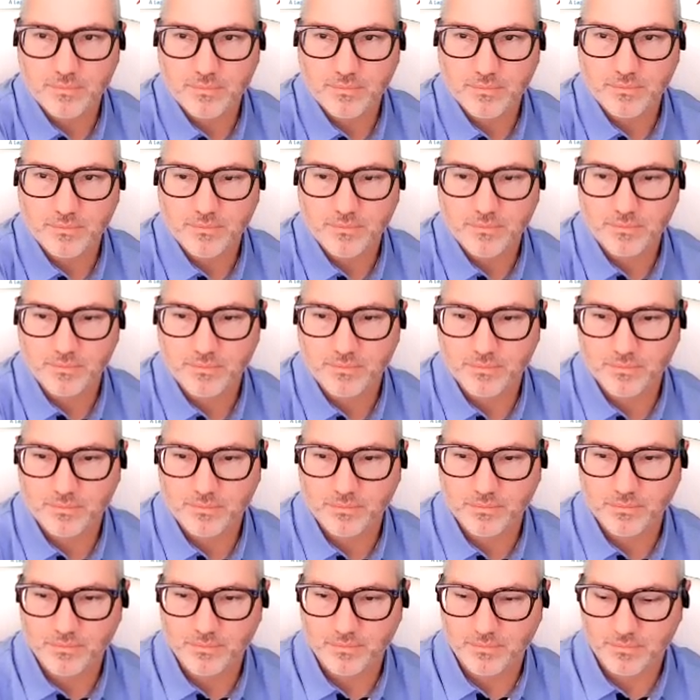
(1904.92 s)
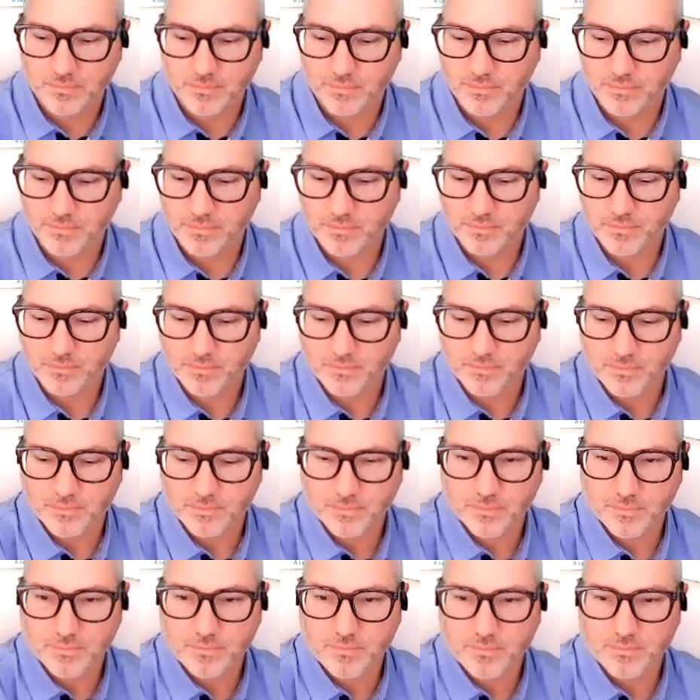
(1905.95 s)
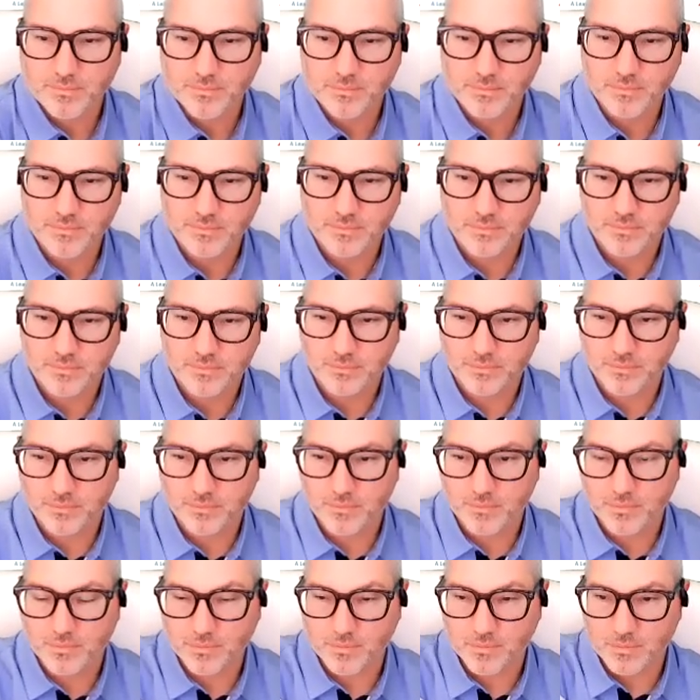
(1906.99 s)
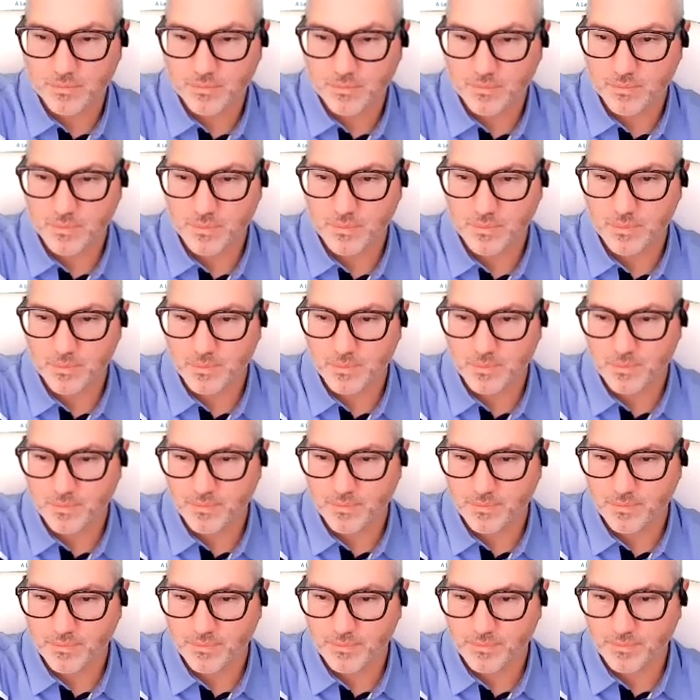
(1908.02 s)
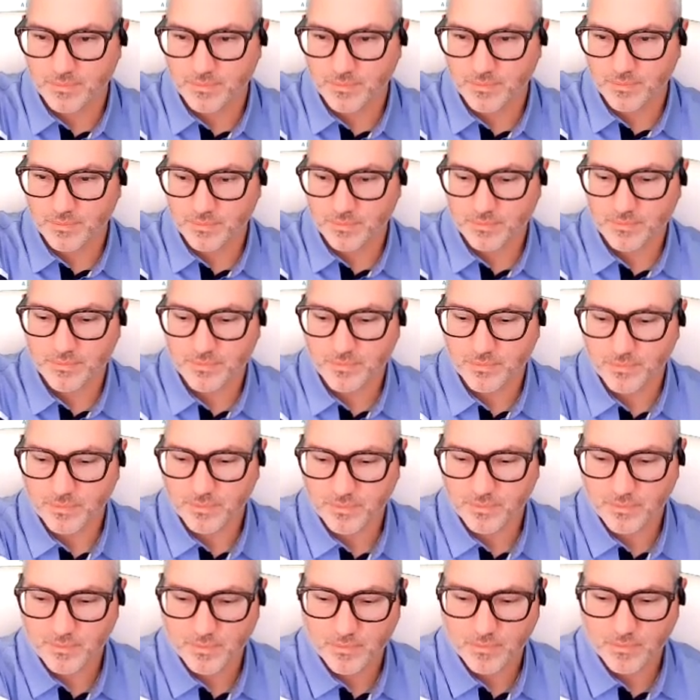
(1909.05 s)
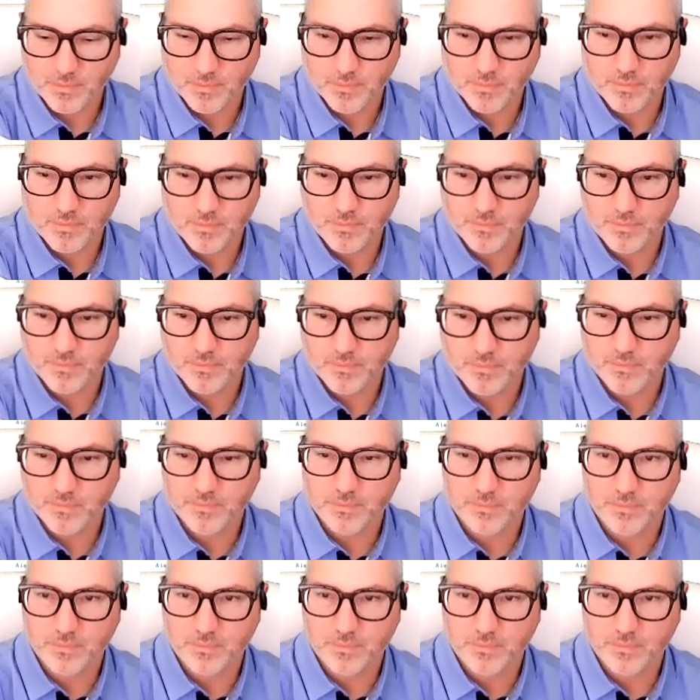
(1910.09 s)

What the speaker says: [no speech]